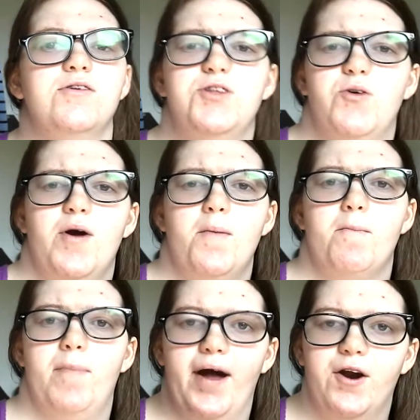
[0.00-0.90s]
do it
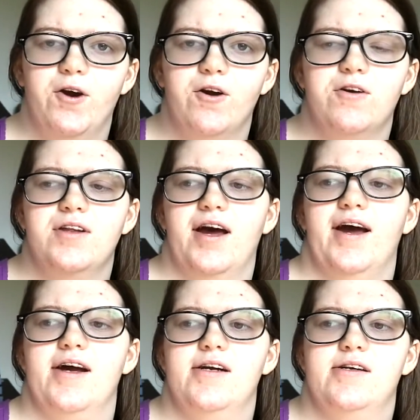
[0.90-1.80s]
better,
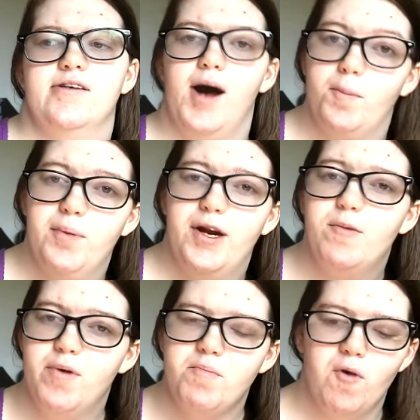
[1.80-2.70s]
up it a
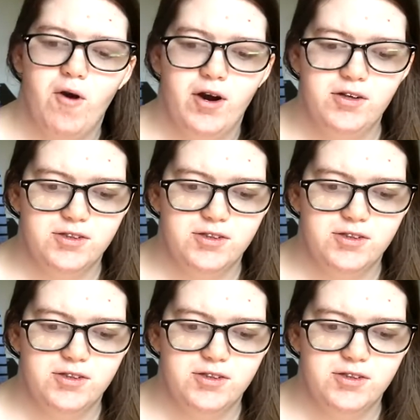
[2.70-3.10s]
bit more.